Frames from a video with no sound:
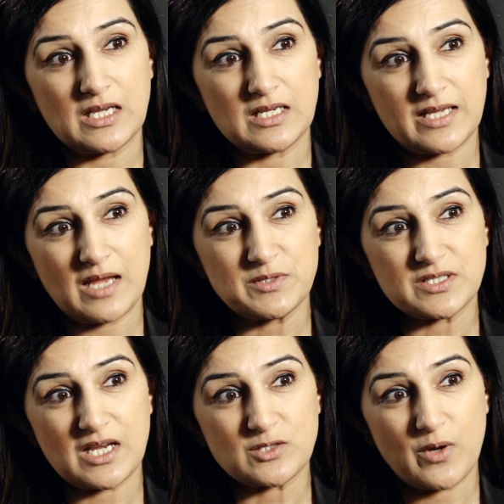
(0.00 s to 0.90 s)
It came to
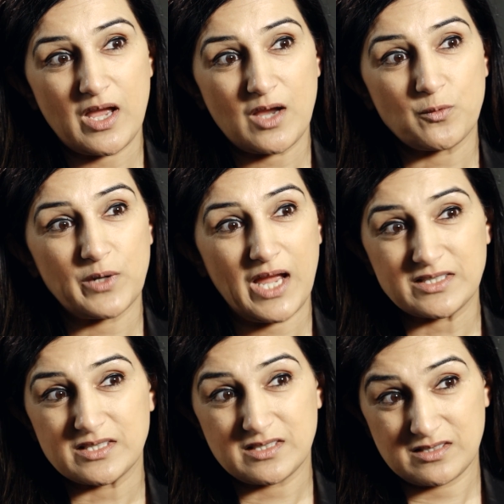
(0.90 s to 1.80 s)
a stage where we
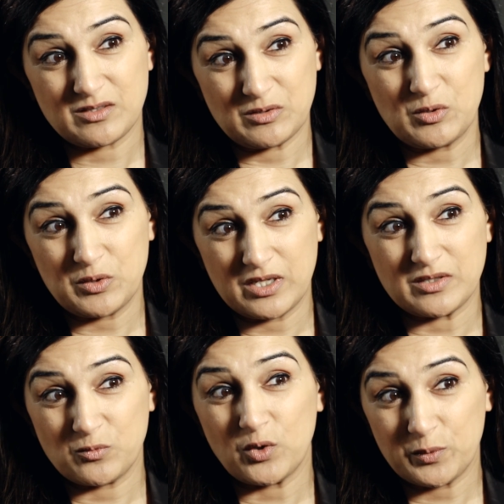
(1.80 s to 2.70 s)
had to look
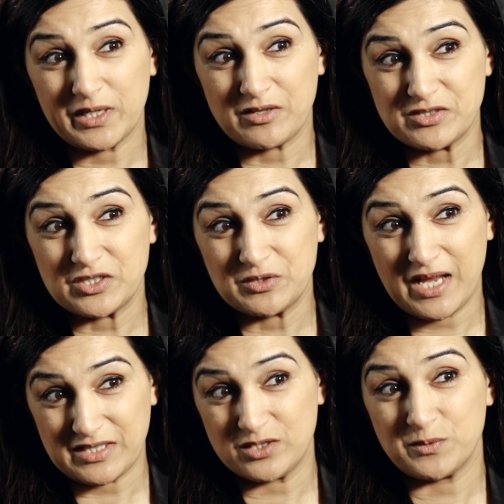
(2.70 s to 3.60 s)
at what are we going to do
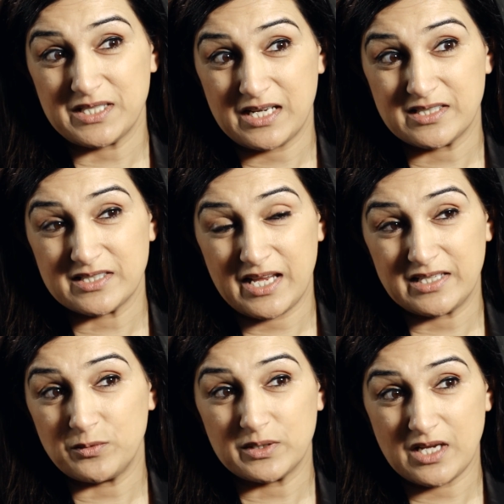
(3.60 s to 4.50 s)
next. Do we say to this
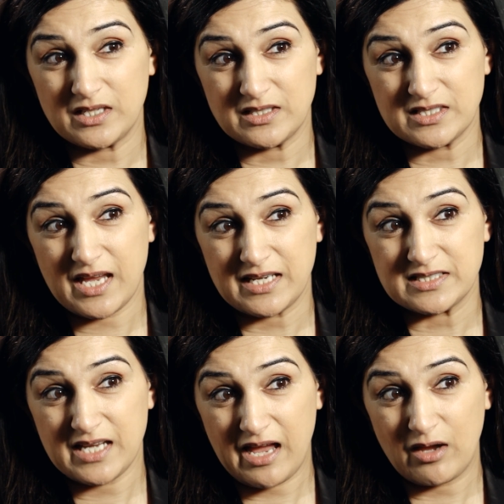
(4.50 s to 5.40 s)
lady, we're turning this
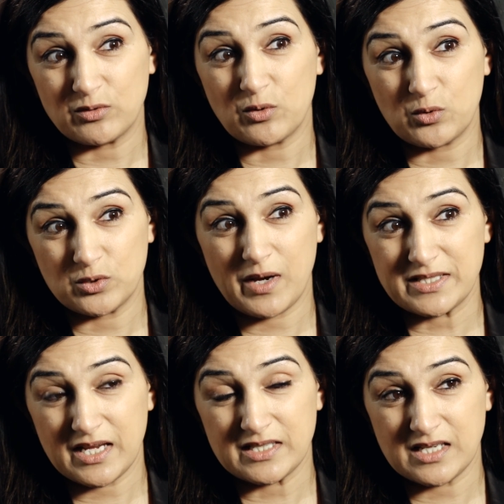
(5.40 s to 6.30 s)
case down, or do I
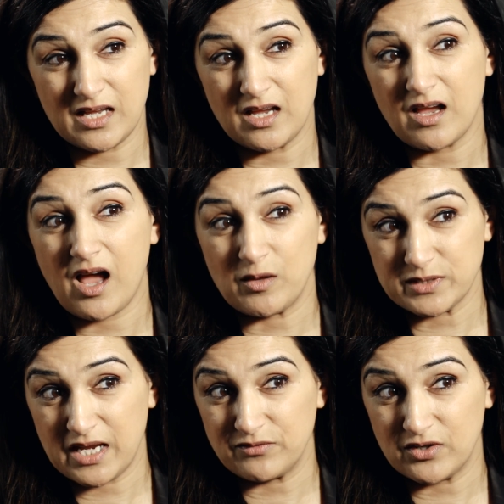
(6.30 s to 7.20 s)
say to her, I'll
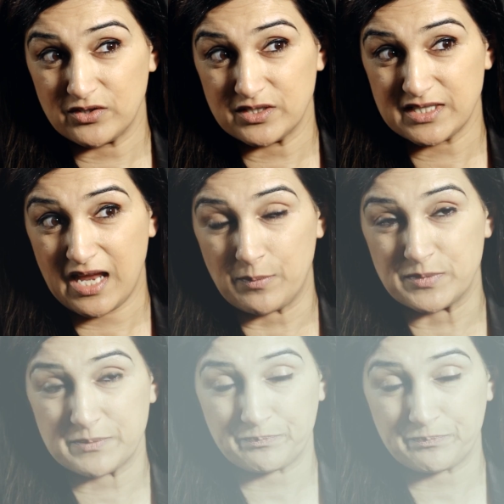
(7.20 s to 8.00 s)
take further steps?